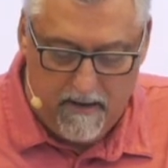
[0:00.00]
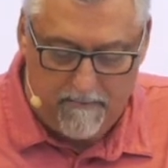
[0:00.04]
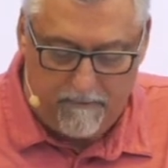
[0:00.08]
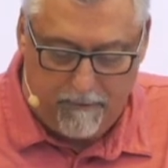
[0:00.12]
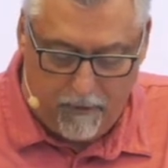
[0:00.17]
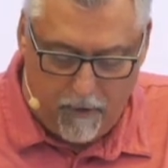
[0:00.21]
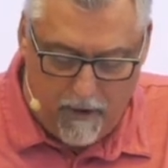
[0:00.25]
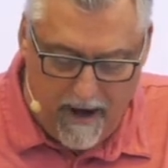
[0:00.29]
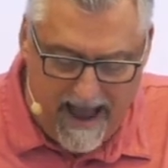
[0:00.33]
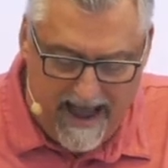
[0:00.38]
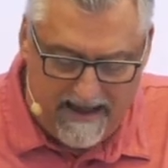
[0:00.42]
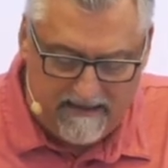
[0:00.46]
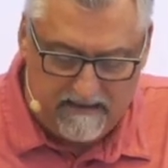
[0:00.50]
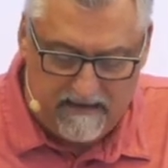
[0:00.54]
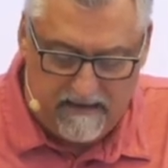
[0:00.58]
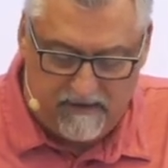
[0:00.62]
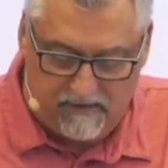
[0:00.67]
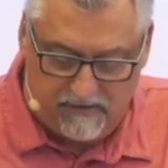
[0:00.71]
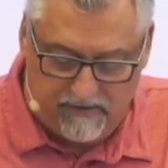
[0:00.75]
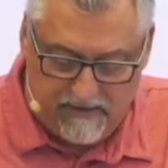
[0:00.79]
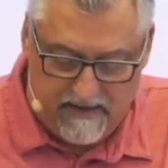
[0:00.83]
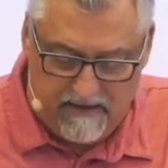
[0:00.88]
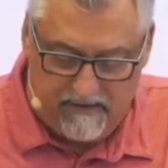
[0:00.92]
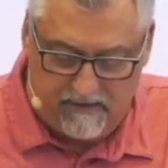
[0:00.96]

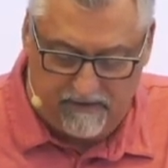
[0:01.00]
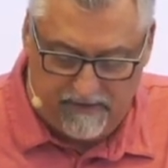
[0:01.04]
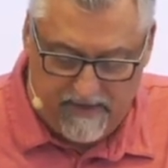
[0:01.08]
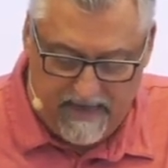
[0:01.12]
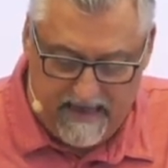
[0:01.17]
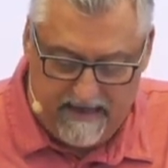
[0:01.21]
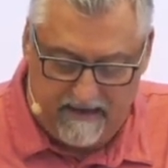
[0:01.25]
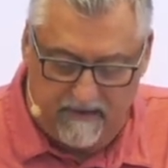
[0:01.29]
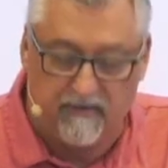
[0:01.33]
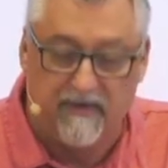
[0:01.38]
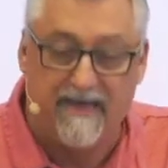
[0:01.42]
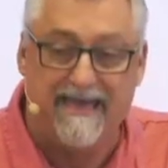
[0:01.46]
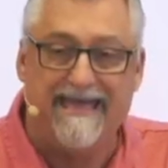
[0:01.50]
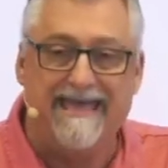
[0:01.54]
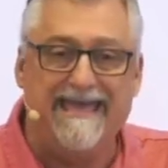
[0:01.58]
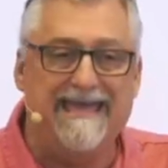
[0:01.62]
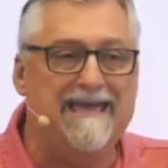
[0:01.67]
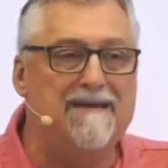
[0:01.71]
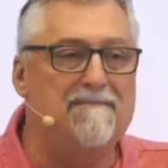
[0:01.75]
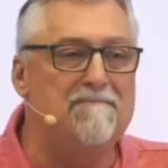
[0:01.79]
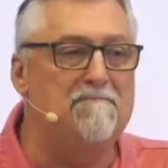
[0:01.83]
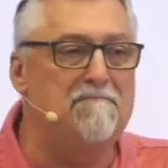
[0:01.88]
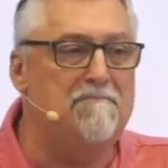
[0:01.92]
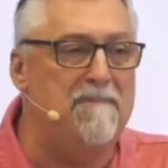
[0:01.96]
Practice these things.
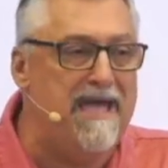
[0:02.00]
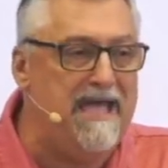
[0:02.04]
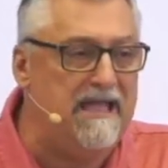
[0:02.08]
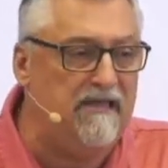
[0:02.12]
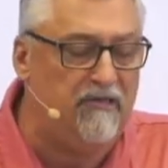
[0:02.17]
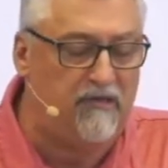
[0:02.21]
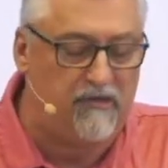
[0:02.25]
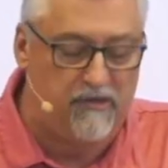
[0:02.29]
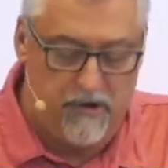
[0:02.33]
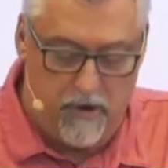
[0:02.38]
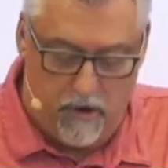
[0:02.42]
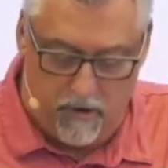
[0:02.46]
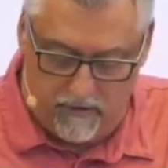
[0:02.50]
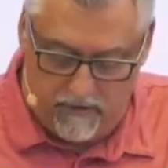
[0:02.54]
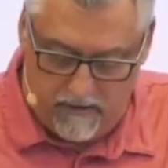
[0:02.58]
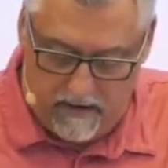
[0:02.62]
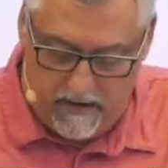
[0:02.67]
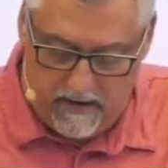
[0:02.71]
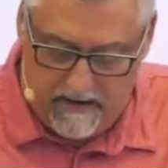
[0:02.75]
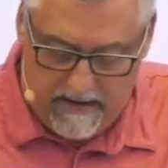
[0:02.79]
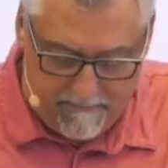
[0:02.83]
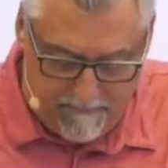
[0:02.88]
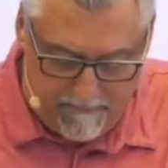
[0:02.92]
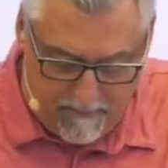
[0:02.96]
Your,
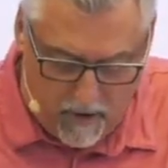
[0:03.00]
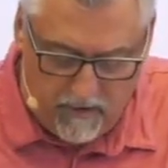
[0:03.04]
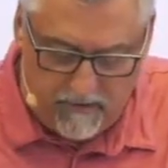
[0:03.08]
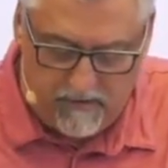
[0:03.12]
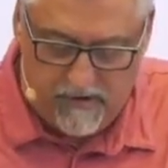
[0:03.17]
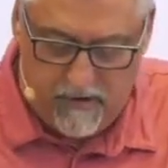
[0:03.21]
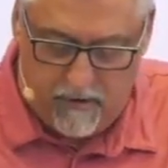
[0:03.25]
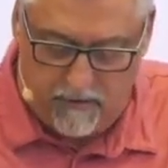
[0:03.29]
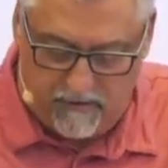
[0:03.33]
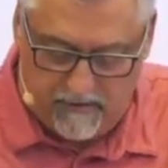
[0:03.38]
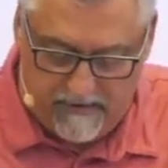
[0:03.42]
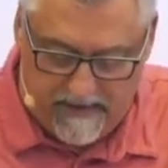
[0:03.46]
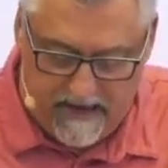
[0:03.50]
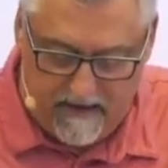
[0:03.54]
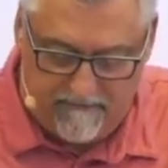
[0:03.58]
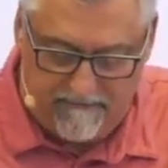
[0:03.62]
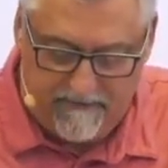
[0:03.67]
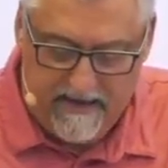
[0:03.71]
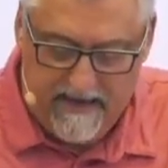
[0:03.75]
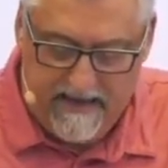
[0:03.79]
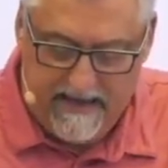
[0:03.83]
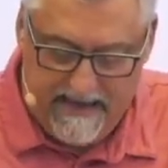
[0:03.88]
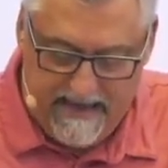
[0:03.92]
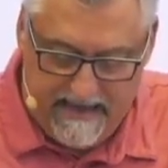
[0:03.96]
uh, immerse yourself
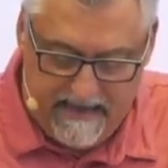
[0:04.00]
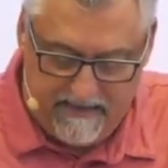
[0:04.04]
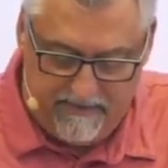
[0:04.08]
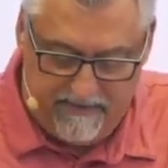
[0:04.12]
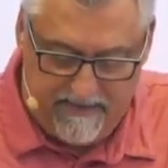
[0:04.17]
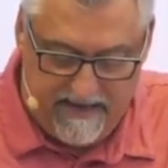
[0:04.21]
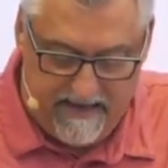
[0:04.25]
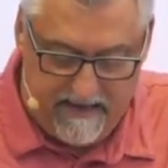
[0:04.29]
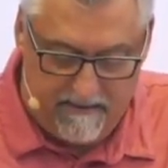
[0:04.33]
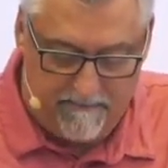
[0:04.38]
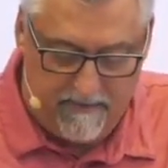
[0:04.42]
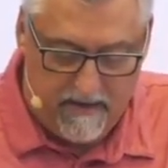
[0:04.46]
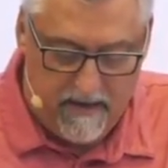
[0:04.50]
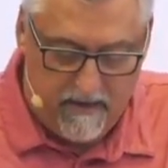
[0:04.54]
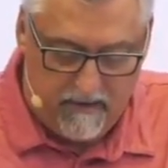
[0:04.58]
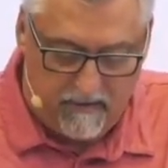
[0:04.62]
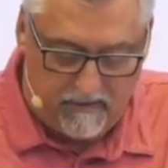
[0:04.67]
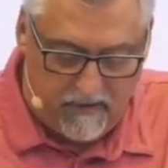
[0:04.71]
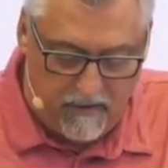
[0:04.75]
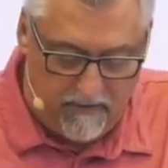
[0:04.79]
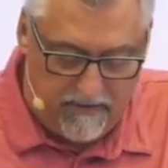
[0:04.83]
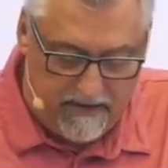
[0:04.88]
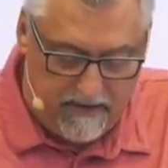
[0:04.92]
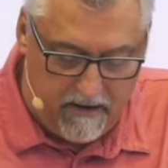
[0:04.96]
in them,
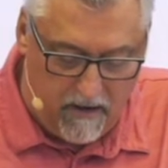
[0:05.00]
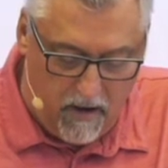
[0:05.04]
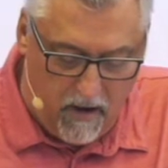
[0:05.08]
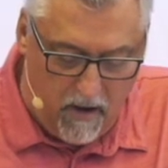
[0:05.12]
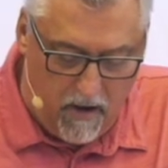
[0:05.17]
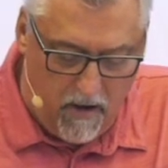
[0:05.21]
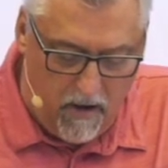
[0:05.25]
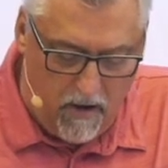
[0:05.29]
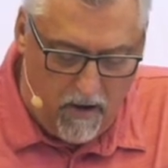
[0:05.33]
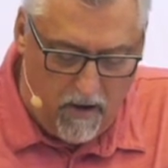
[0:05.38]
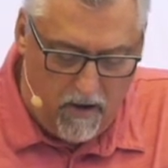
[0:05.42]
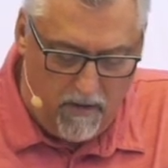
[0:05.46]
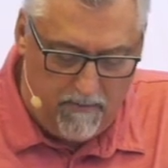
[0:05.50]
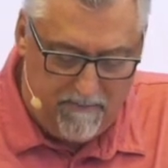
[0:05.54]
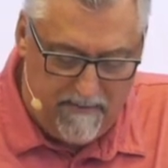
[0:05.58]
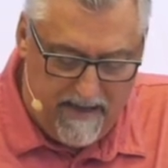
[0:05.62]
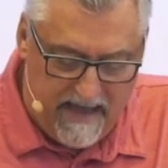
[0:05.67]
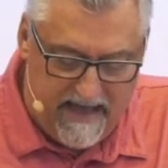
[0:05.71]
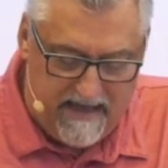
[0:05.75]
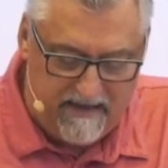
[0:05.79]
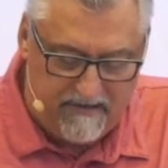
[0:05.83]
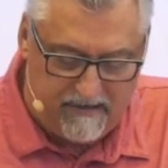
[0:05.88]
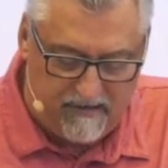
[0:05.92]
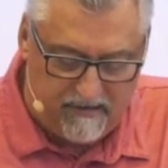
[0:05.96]
so that all
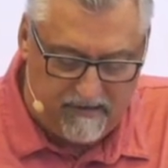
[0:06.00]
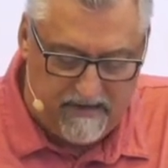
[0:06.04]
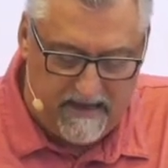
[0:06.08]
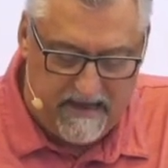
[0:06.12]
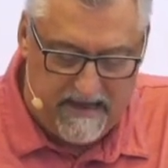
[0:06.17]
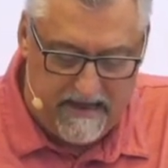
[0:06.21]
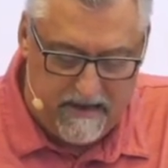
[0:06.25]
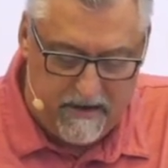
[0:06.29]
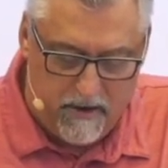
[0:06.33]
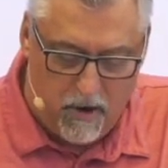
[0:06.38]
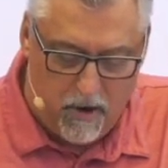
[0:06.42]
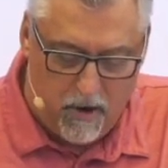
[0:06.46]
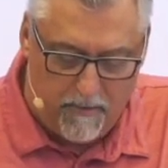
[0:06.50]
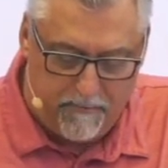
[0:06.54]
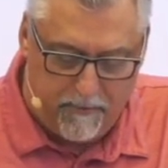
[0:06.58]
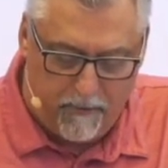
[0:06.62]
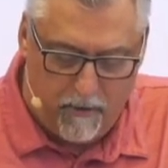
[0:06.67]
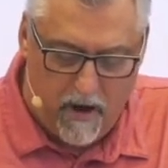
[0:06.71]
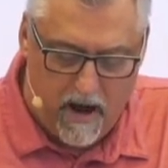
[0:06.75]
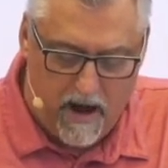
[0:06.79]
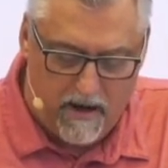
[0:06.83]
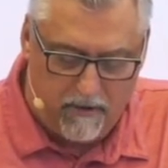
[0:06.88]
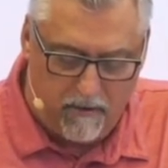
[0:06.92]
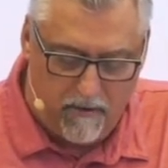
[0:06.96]
may see your
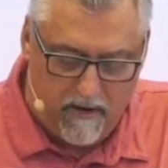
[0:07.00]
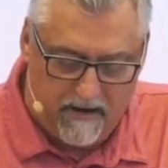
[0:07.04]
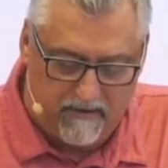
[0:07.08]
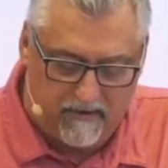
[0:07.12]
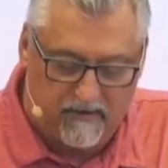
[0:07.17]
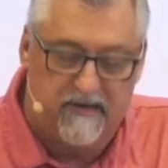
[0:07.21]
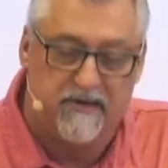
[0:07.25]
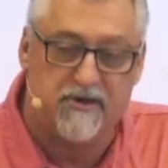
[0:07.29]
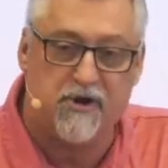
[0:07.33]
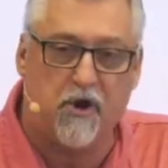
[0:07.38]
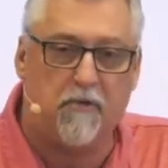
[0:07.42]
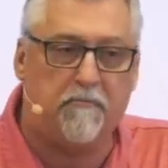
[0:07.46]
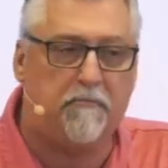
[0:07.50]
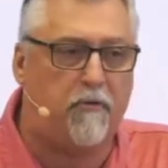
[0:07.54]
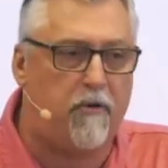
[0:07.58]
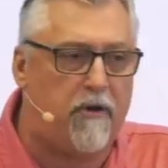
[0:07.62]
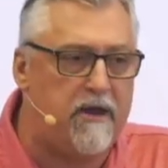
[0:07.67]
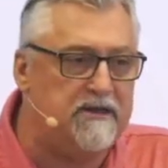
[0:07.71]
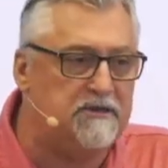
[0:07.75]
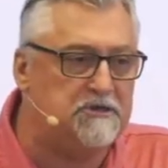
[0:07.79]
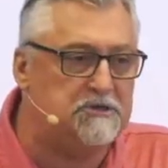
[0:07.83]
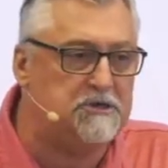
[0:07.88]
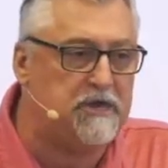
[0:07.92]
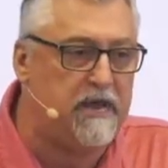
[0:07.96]
progress in your
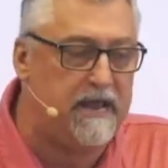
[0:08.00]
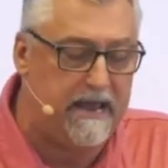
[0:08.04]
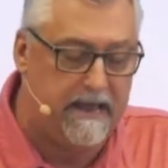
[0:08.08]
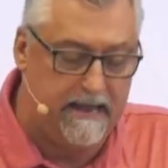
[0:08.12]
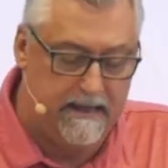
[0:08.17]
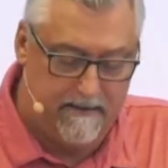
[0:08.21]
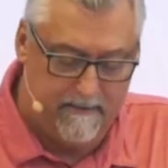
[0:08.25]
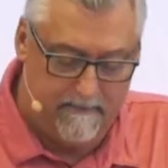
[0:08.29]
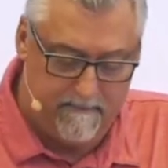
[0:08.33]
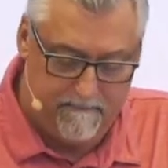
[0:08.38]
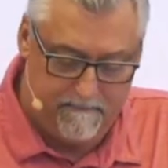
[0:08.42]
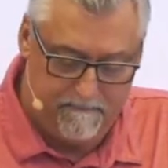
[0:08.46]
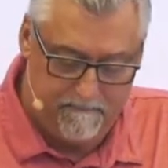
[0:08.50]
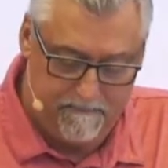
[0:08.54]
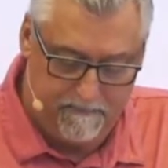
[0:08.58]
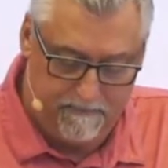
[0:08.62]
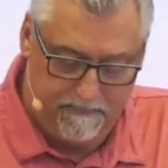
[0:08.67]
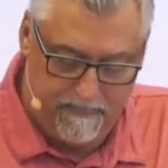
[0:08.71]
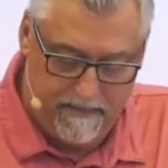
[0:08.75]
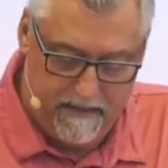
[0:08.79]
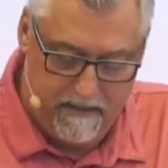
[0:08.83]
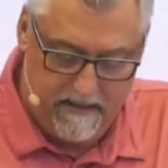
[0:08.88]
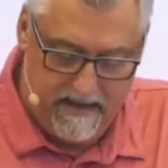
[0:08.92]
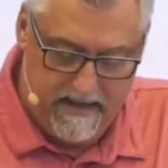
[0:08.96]
preaching,
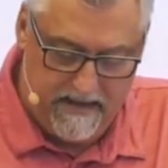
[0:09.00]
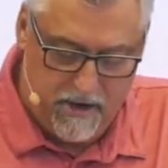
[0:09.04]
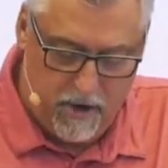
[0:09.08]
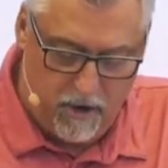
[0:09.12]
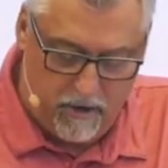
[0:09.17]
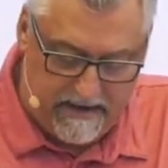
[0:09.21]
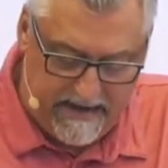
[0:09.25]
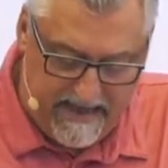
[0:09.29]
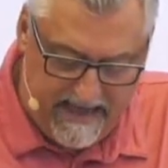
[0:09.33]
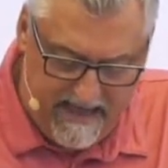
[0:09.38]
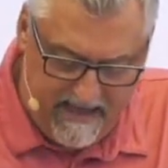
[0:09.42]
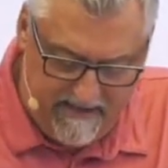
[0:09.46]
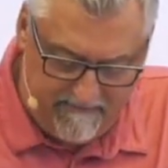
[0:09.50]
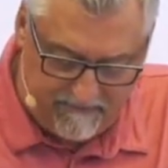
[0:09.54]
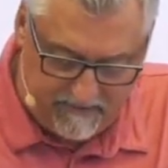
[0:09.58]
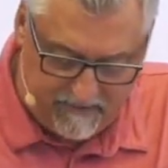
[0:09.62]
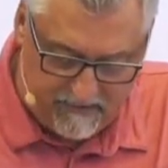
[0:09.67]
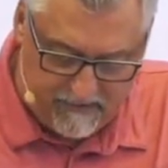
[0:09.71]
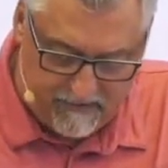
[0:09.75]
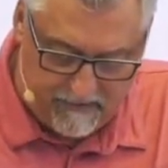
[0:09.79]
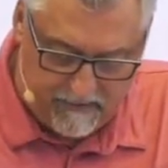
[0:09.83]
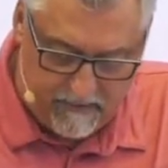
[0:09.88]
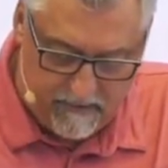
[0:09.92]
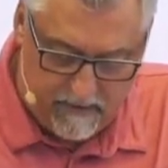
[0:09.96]
in your
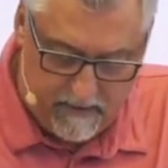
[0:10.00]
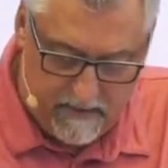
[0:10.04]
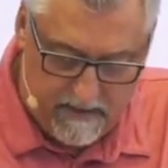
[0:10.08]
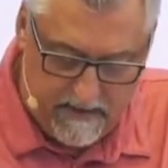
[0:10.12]
gifts.